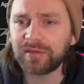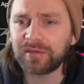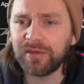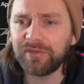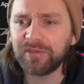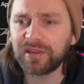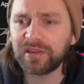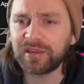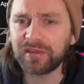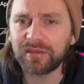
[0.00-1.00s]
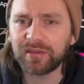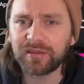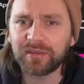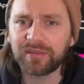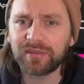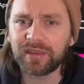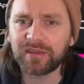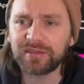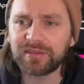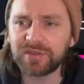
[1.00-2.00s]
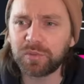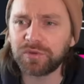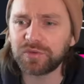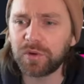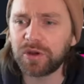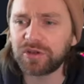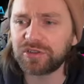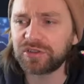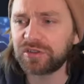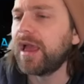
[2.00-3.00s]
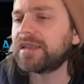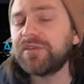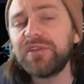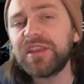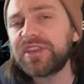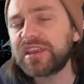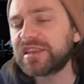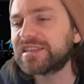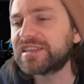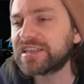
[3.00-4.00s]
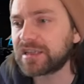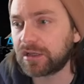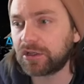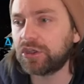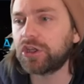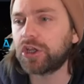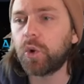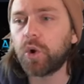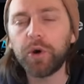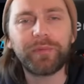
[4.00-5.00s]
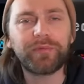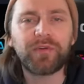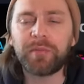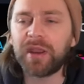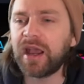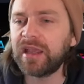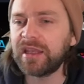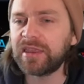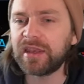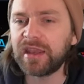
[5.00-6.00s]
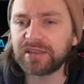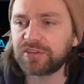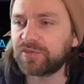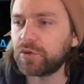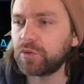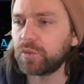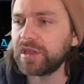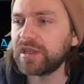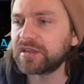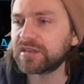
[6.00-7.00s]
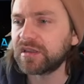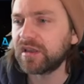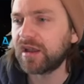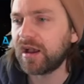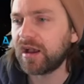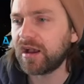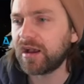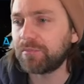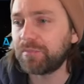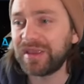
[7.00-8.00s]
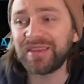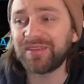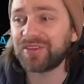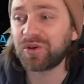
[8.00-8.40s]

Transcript: definitely think this is one to watch. I definitely think this is gonna go up from nine in the next few weeks, uh, being of the